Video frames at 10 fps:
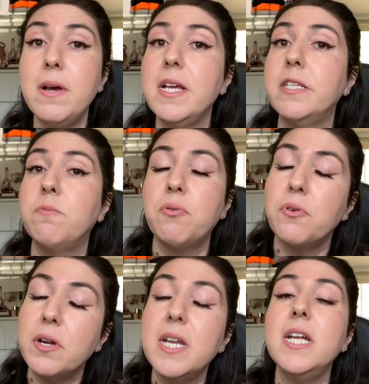is
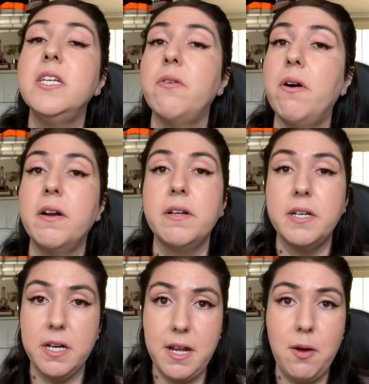pretty darn
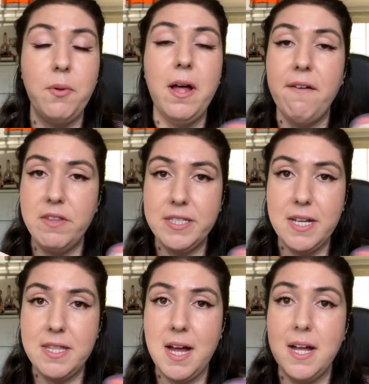good. I will have to
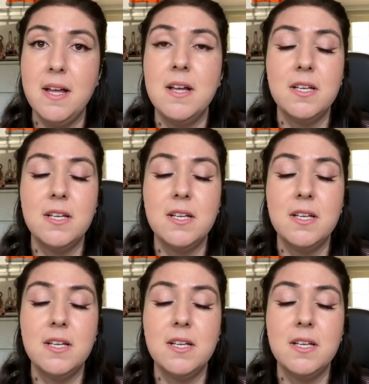say that.